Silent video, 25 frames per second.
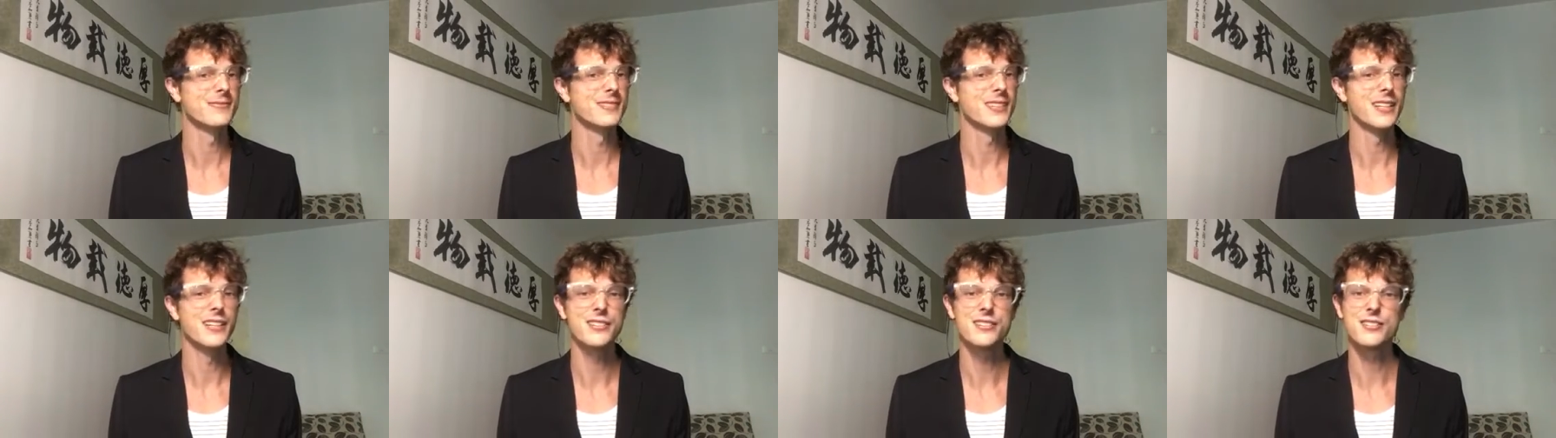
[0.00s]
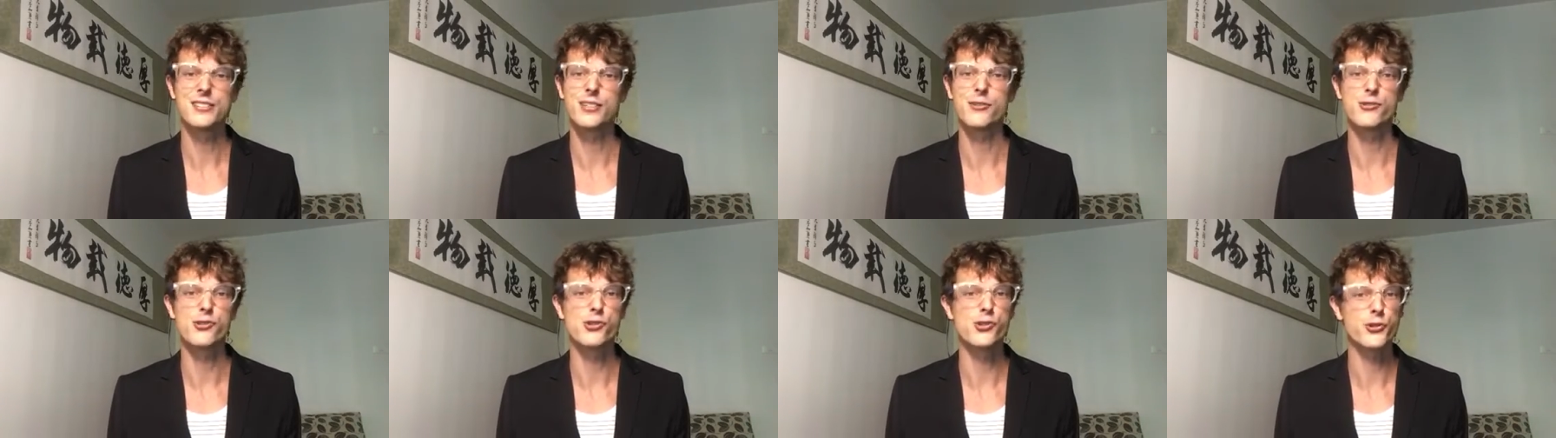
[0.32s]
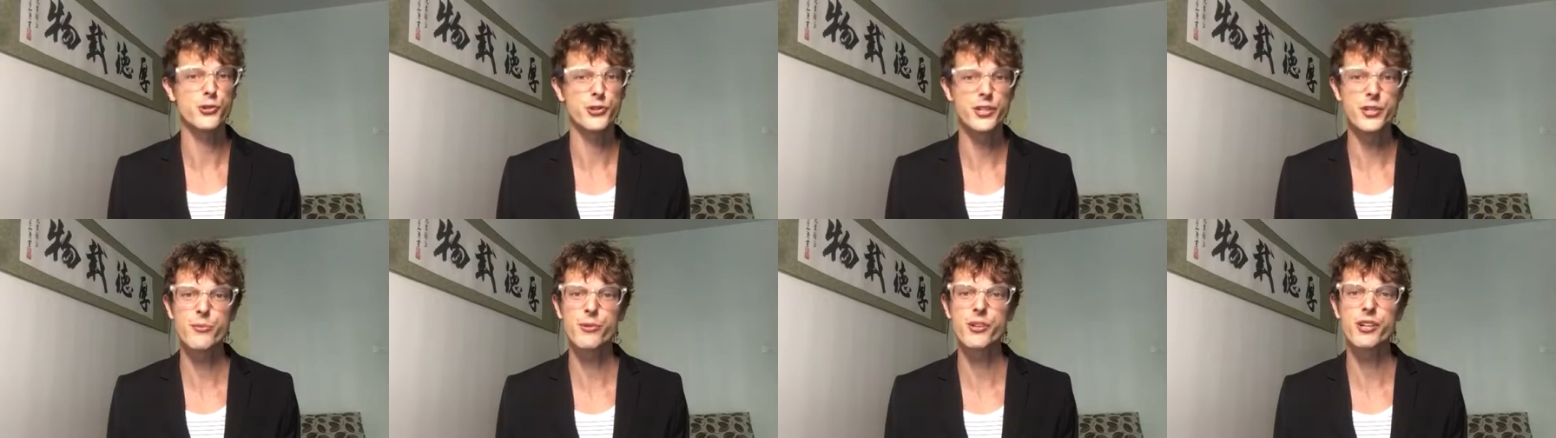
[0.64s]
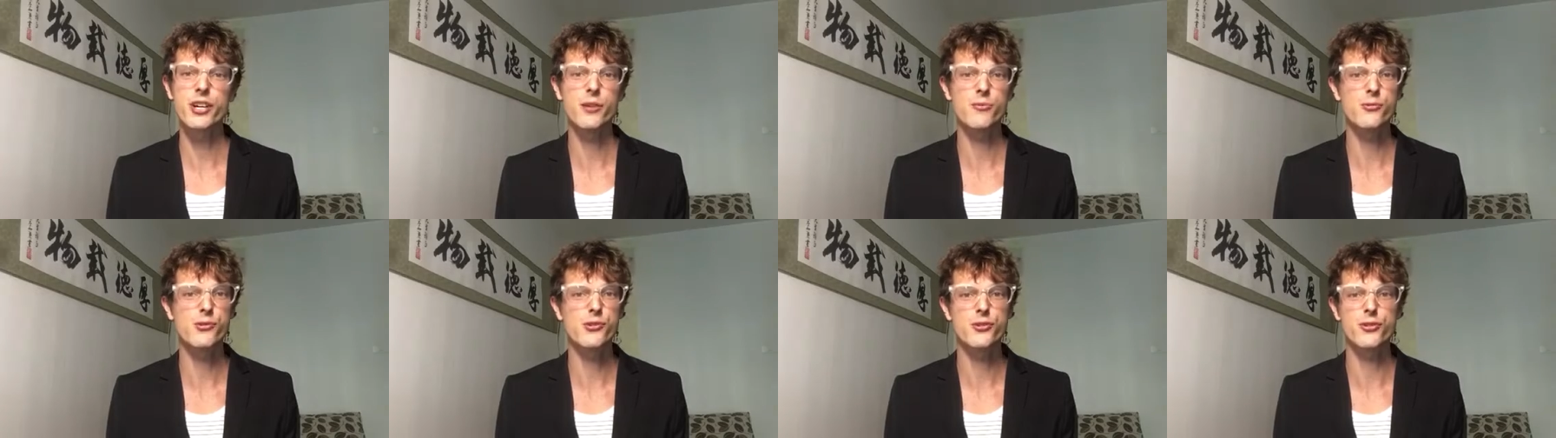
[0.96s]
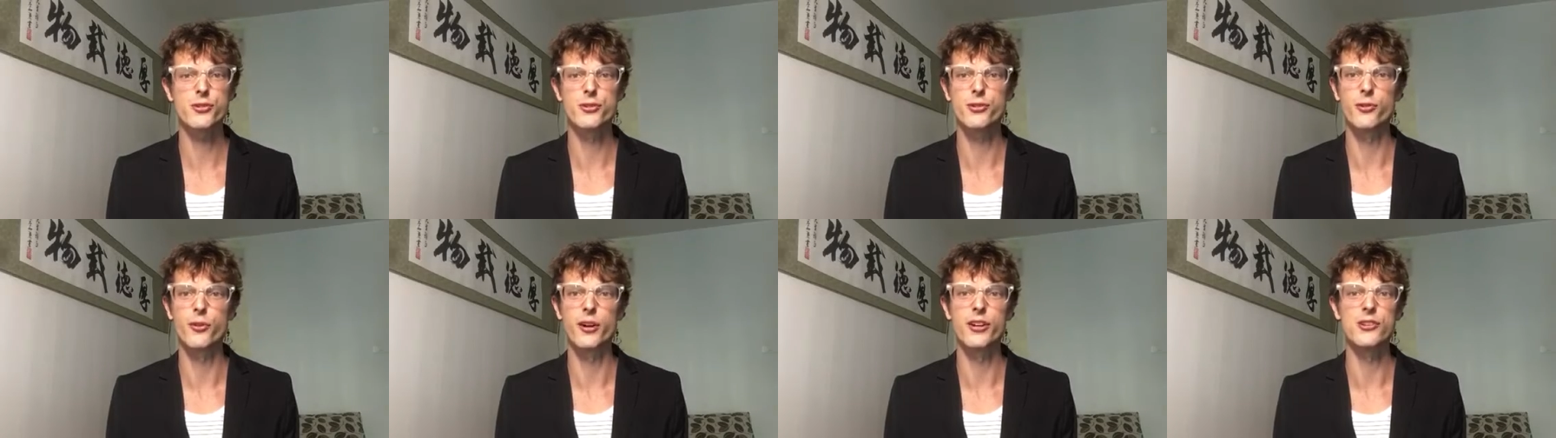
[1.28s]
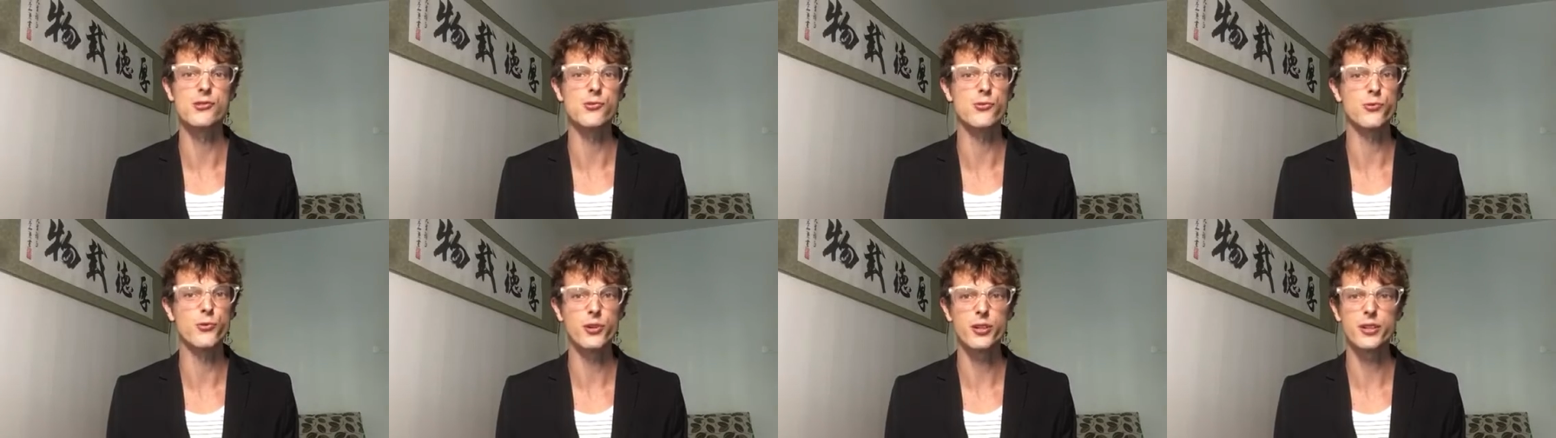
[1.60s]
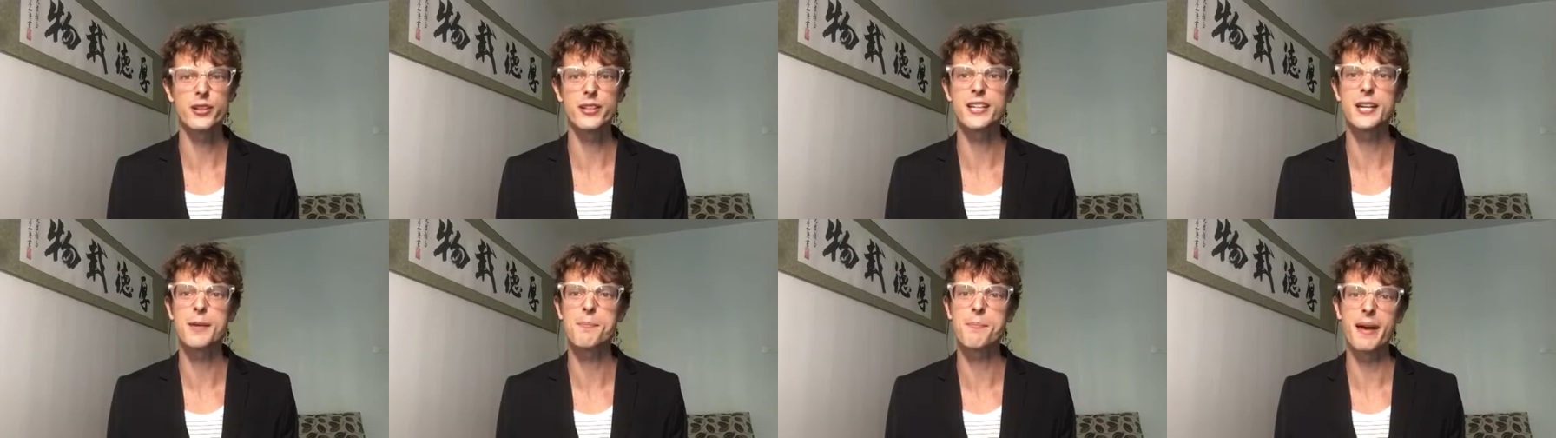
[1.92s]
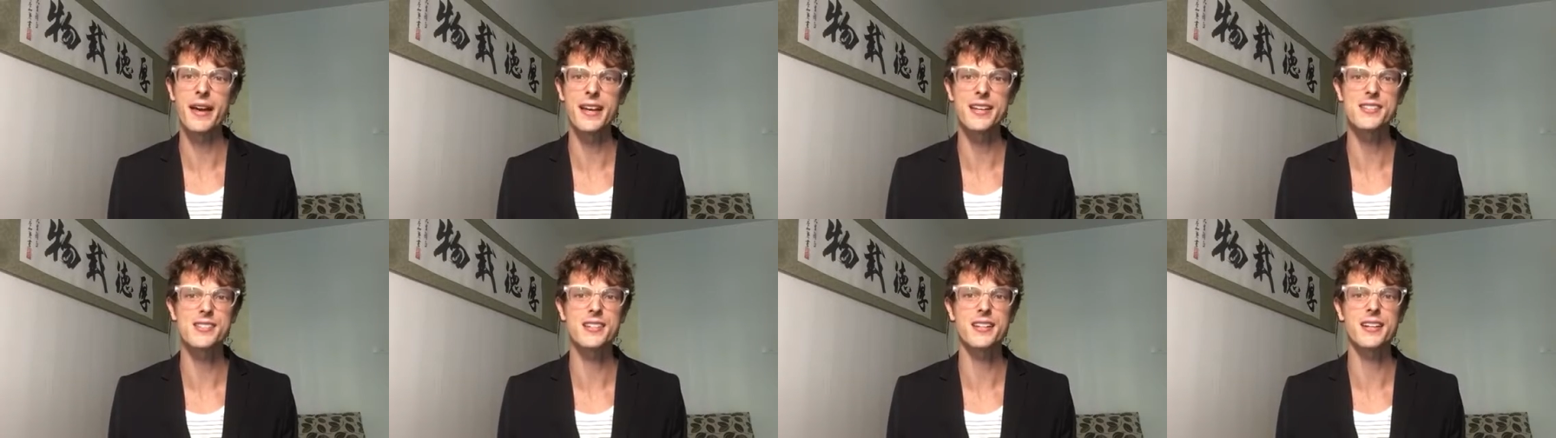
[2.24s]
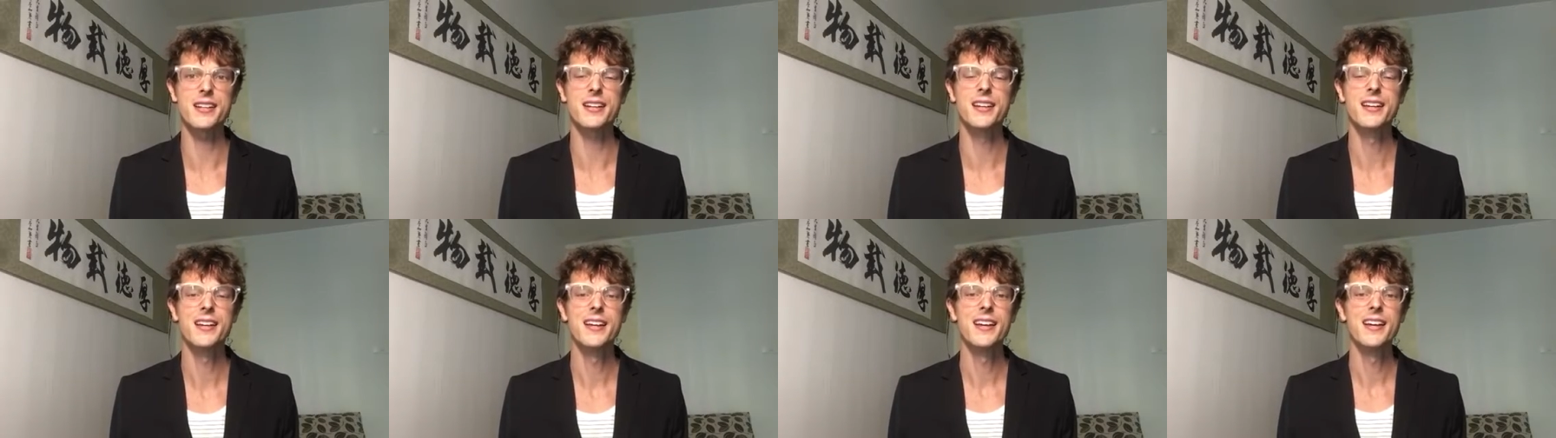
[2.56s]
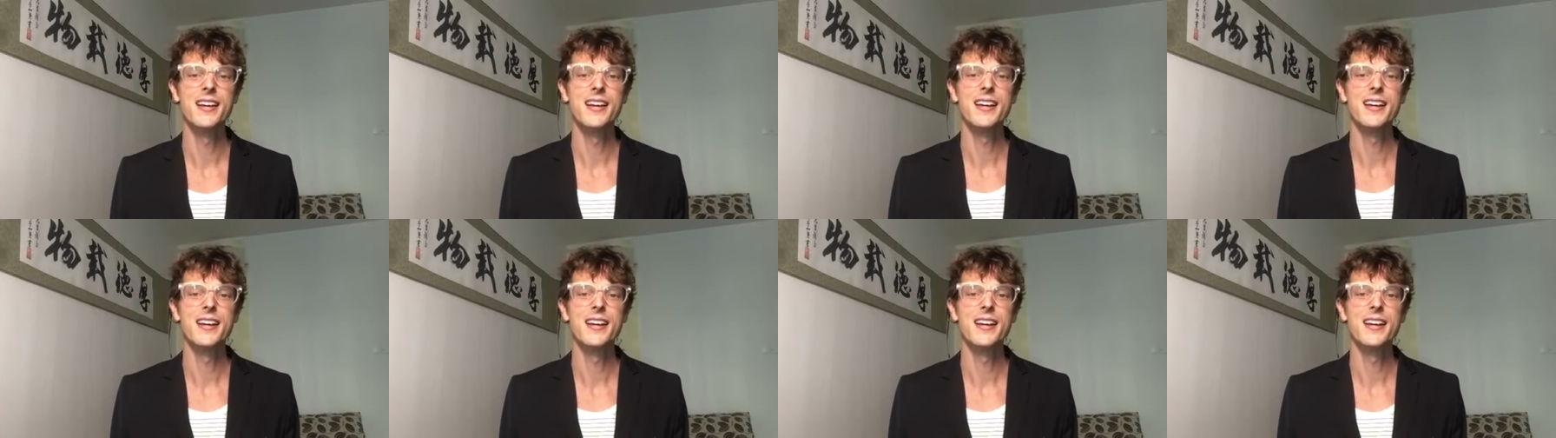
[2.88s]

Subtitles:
It's a dream come true. It's really amazing.